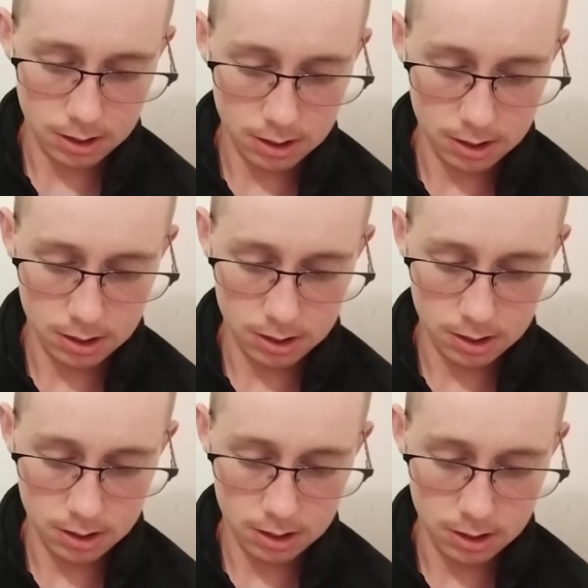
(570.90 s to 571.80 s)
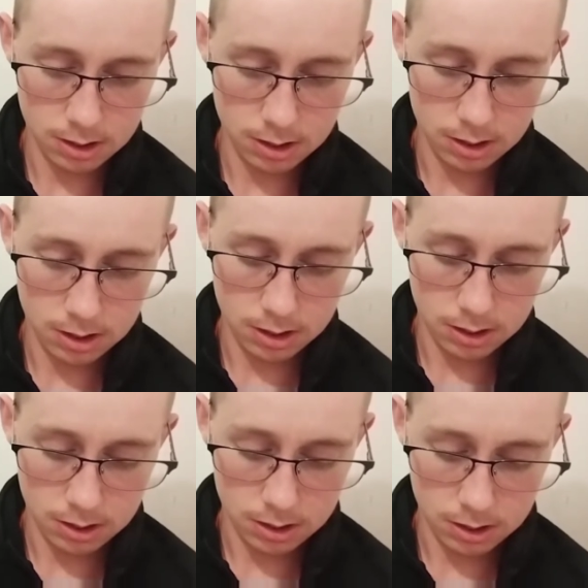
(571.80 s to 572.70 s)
Nothing is said.